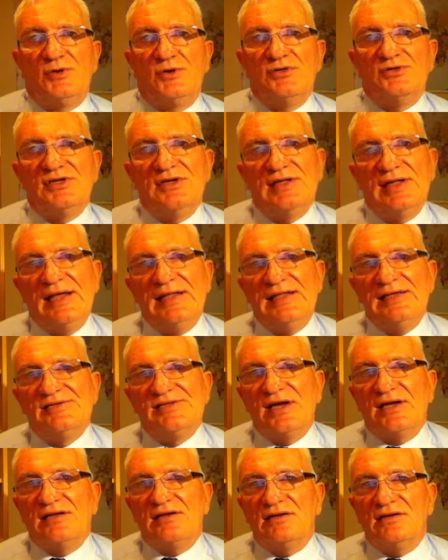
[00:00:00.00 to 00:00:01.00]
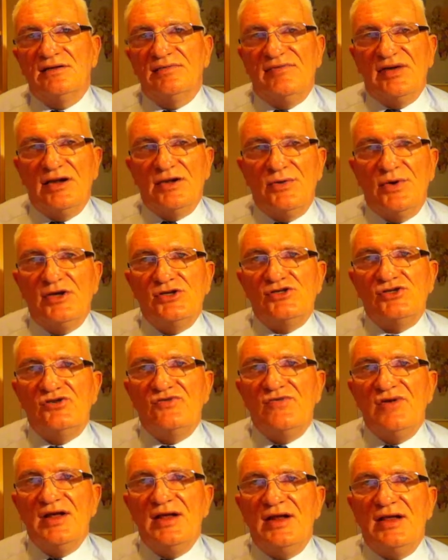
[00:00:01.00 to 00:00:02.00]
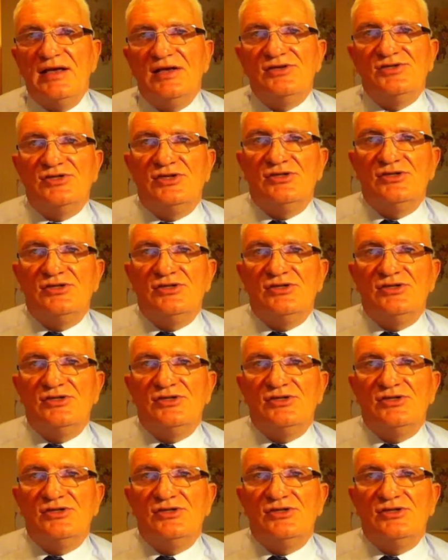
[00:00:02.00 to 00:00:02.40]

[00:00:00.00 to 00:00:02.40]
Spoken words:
point in any technical evaluation really is